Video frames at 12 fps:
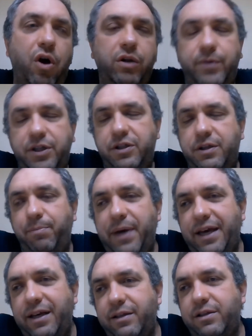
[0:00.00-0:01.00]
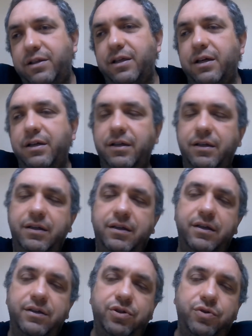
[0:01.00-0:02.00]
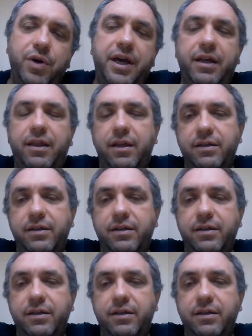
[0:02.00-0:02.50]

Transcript: always debates on his strength,